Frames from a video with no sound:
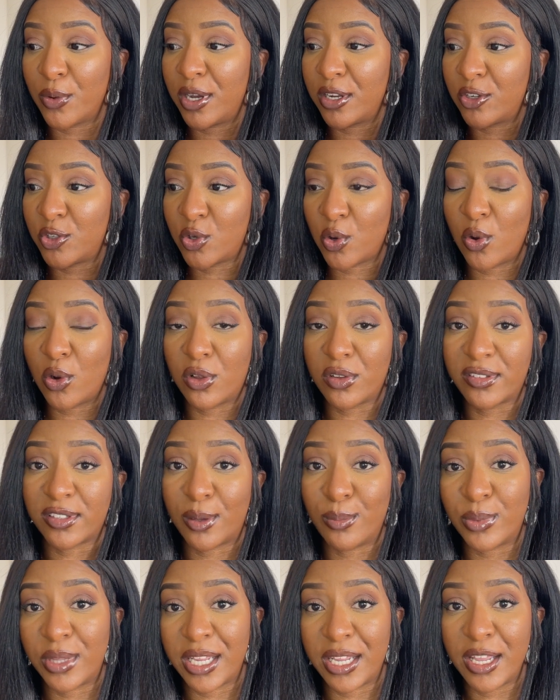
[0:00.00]
a doll or
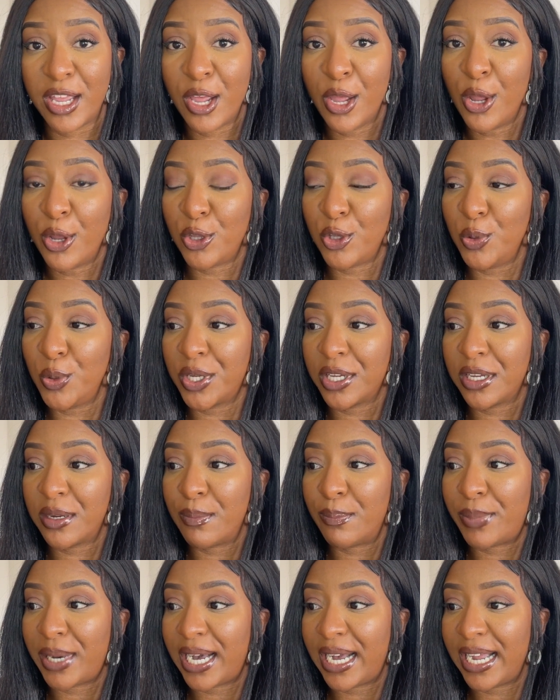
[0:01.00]
something, you
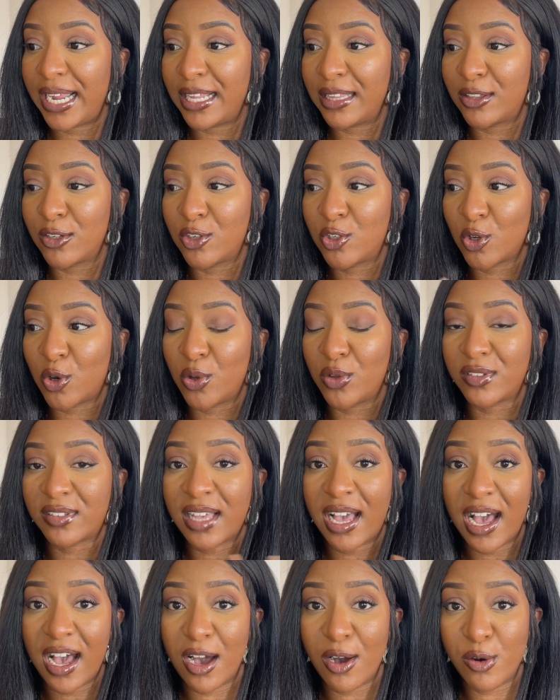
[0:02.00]
can buy the doll's
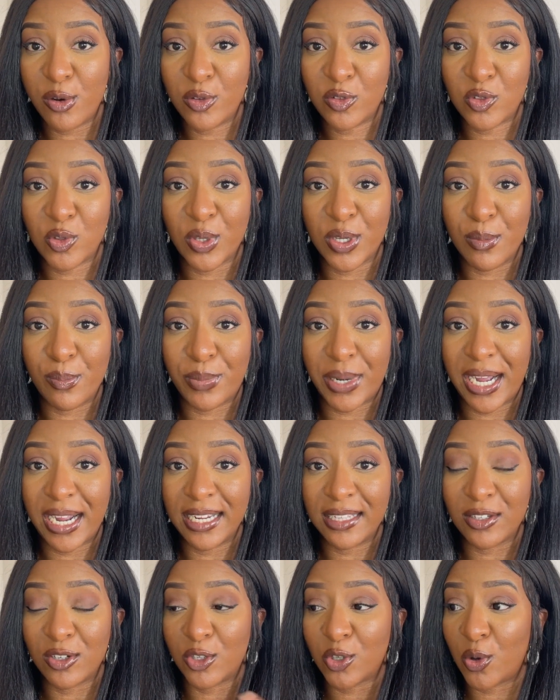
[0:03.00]
house, you can
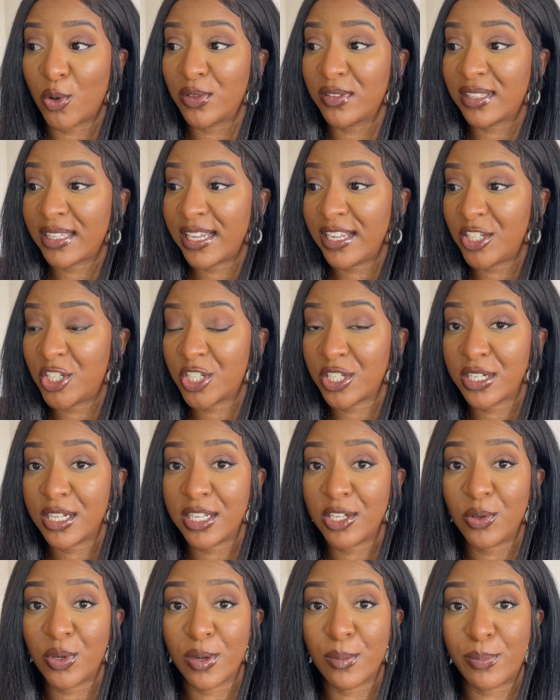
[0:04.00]
buy the doll's
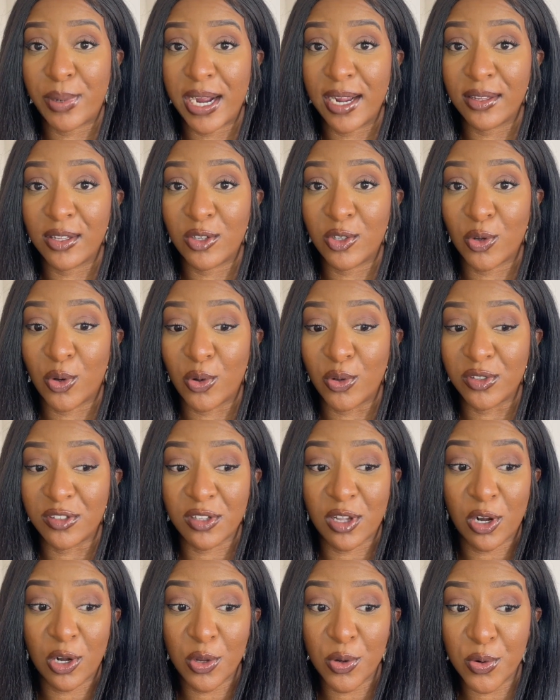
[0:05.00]
kitchen, you can buy the doll's
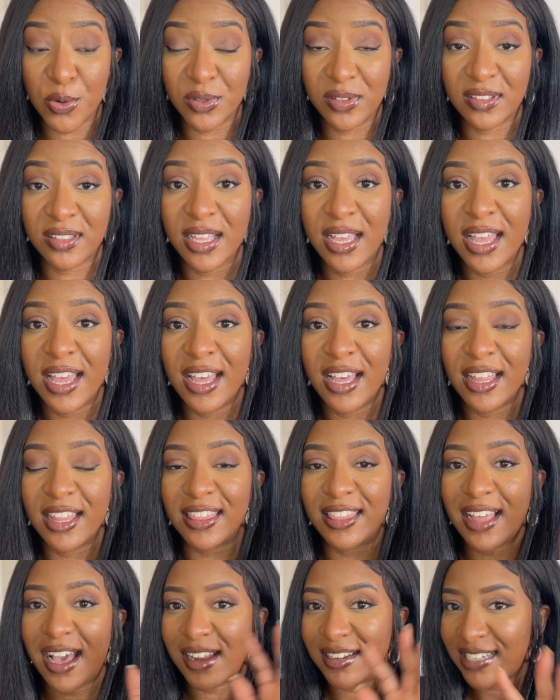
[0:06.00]
clothes,
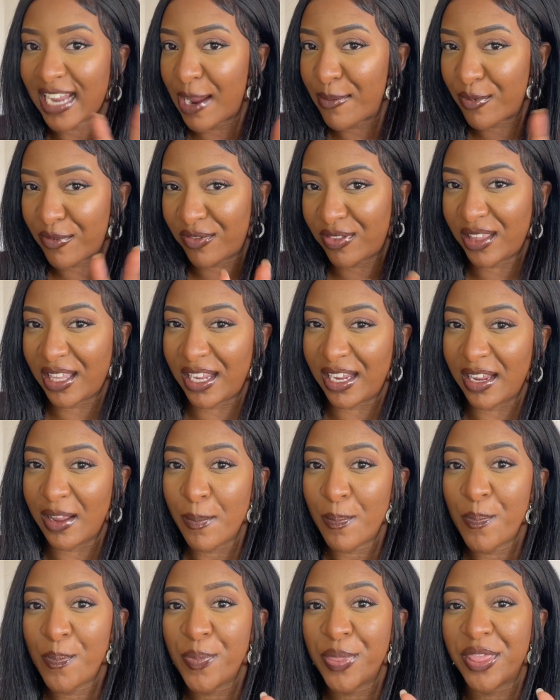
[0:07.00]
that type of thing.
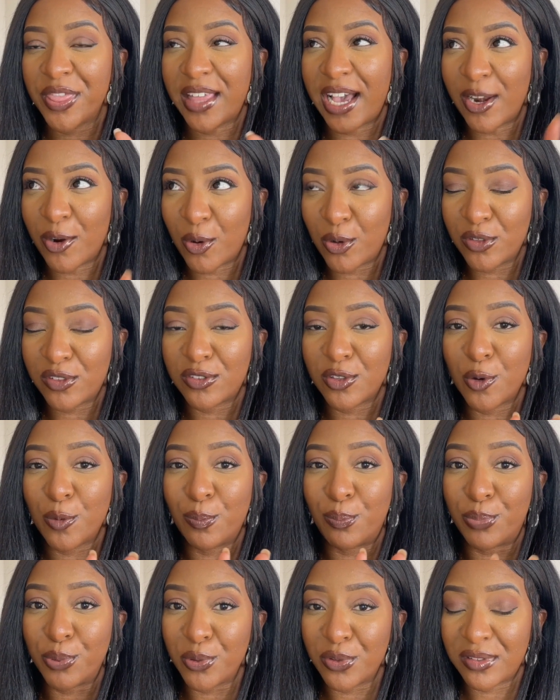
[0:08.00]
That also
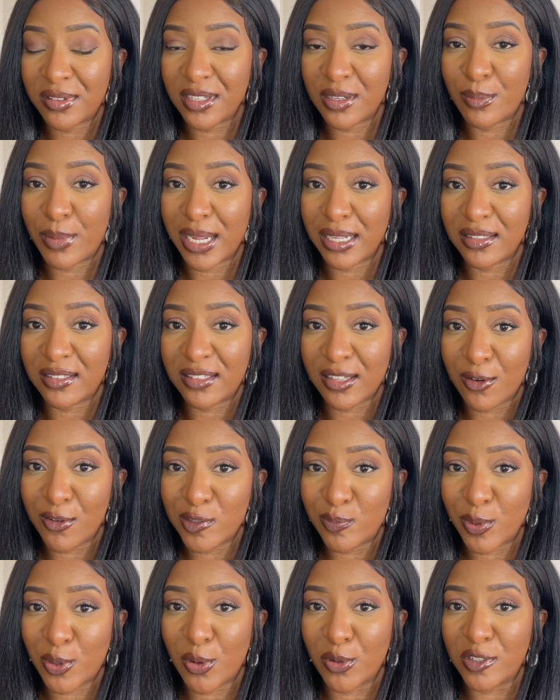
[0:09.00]
boosted my
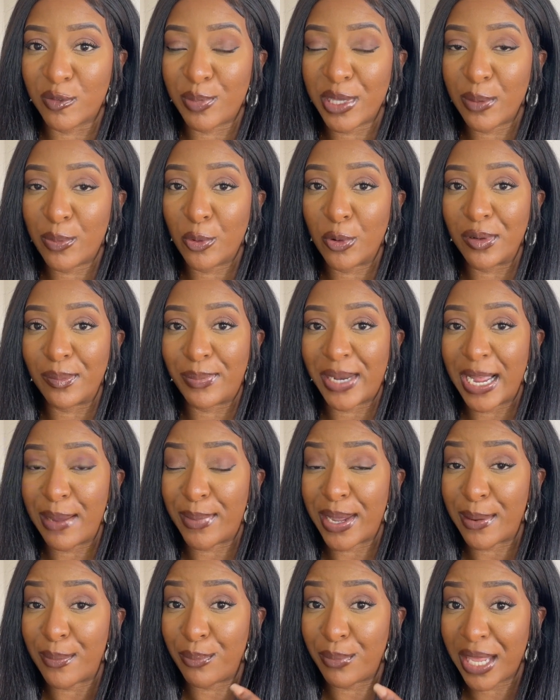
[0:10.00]
sales because people would buy
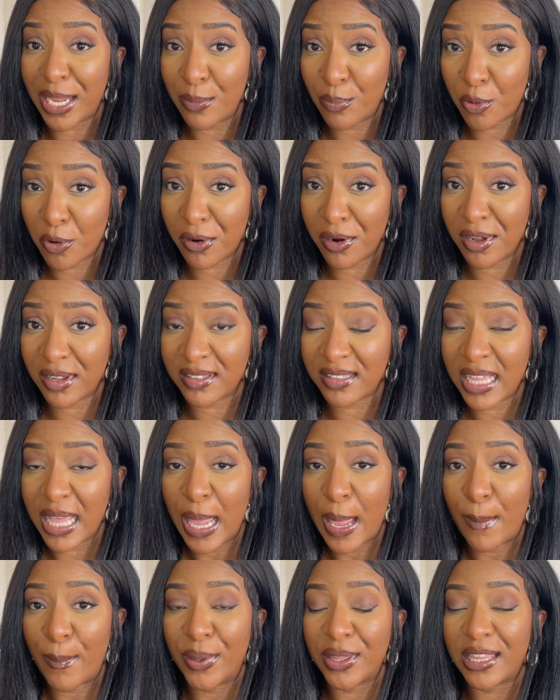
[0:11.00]
my main products,
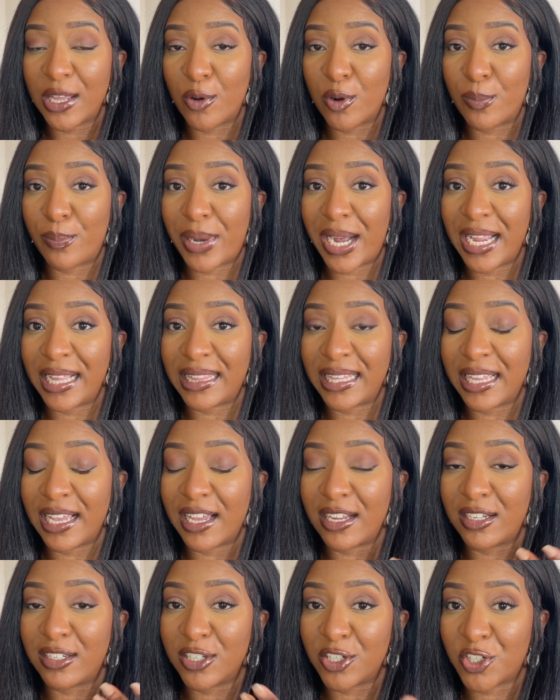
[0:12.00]
but they would buy the
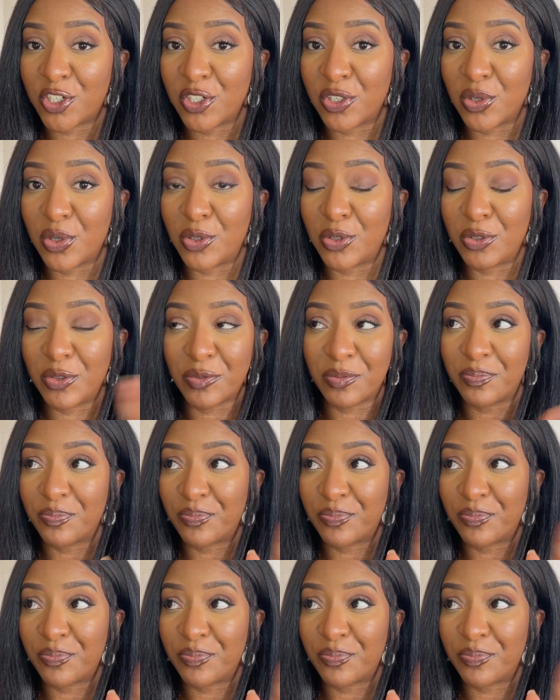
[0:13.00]
additional